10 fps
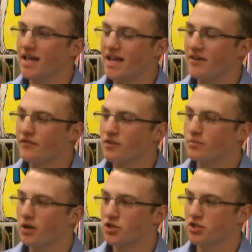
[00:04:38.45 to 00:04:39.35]
If the
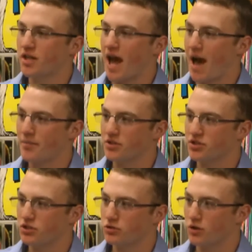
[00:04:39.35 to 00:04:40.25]
budget
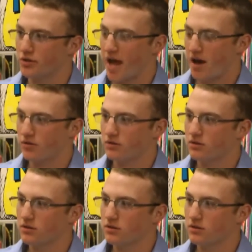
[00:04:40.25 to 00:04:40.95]
happens to go down,